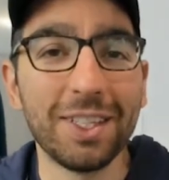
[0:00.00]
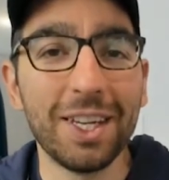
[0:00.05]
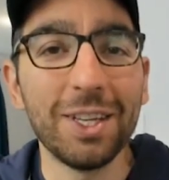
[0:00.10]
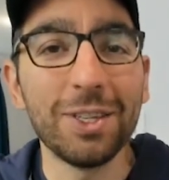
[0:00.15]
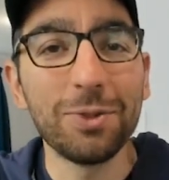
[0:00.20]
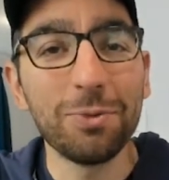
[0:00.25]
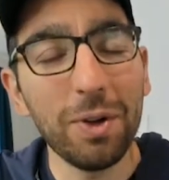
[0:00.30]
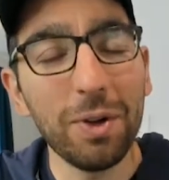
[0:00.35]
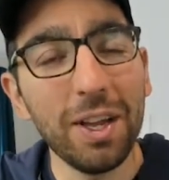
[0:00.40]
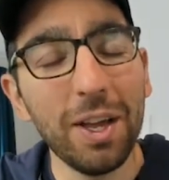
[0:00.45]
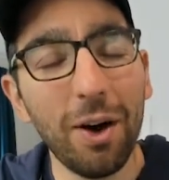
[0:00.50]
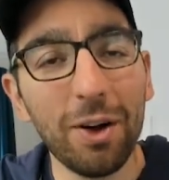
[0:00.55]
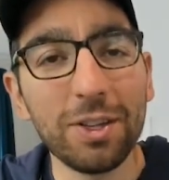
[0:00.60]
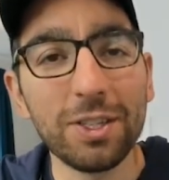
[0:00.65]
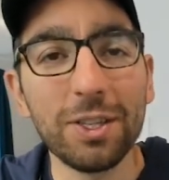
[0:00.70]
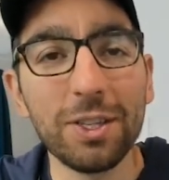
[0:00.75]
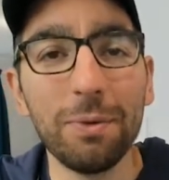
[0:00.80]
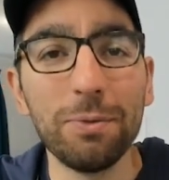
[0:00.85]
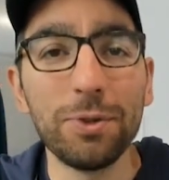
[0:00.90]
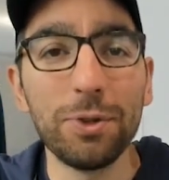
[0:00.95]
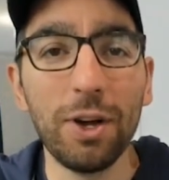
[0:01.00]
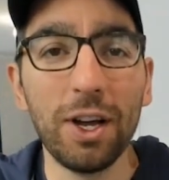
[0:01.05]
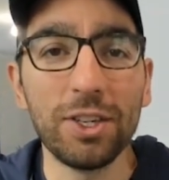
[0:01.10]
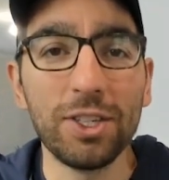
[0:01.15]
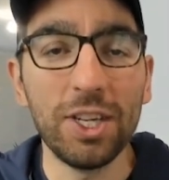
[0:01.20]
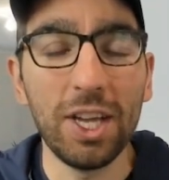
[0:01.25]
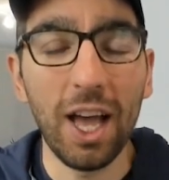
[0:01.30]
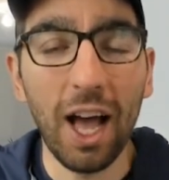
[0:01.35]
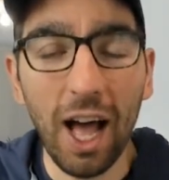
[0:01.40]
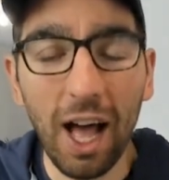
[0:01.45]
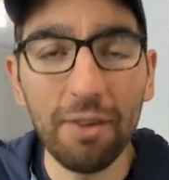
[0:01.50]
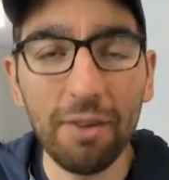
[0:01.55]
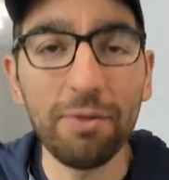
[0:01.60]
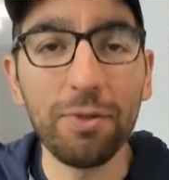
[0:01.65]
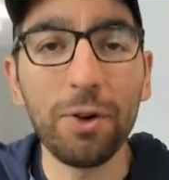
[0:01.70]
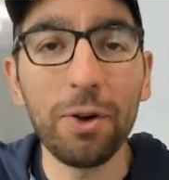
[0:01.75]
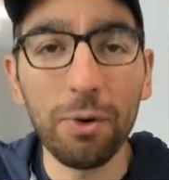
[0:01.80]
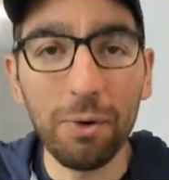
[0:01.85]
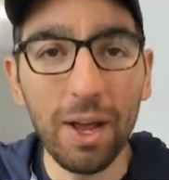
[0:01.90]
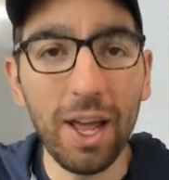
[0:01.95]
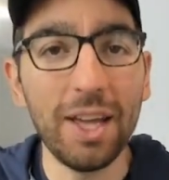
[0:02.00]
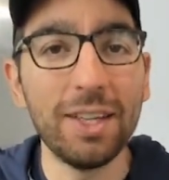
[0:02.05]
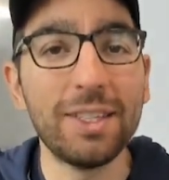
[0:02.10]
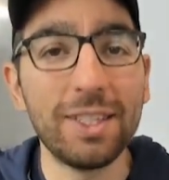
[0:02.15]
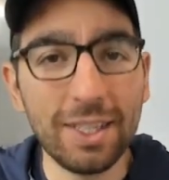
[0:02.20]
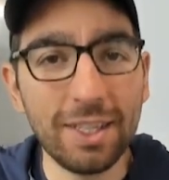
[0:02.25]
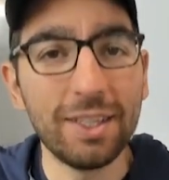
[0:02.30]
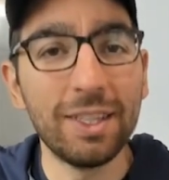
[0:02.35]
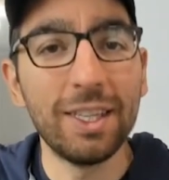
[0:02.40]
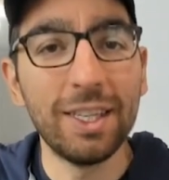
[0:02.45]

It's really awesome to actually create